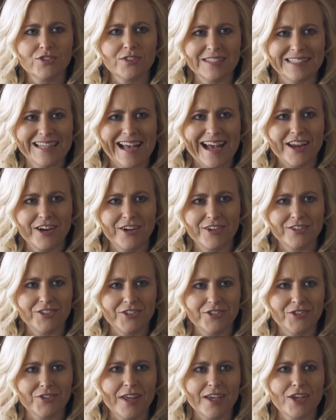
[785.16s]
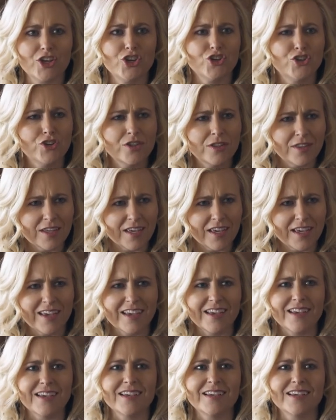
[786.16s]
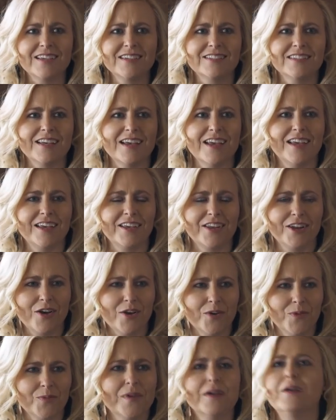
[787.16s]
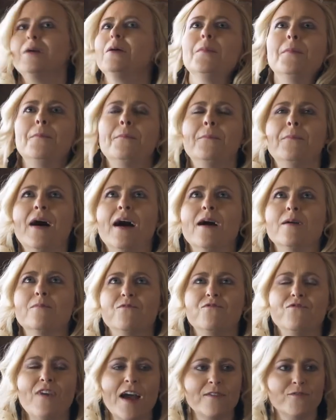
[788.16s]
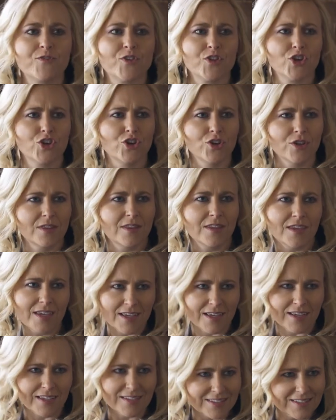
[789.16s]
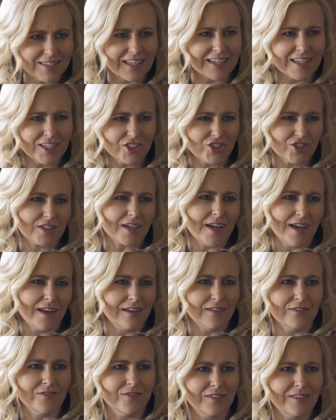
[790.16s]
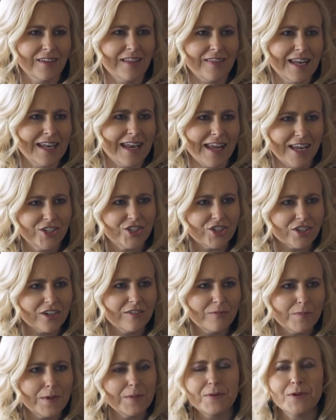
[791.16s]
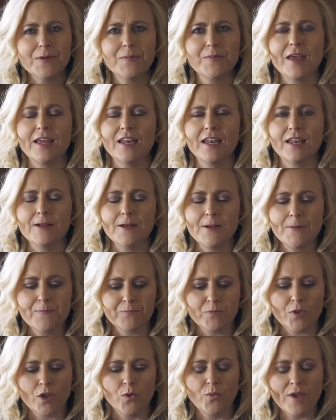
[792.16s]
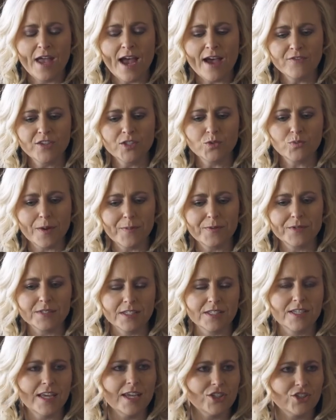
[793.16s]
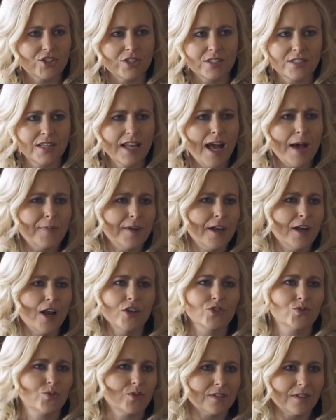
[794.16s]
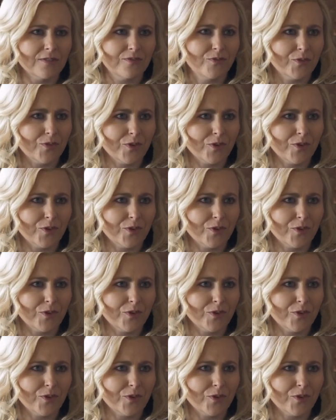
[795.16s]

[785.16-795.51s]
desire to do like good things and you know um, fight for the good things. Like that's just kind of in the nature of people and we have these representations that happen in all sorts of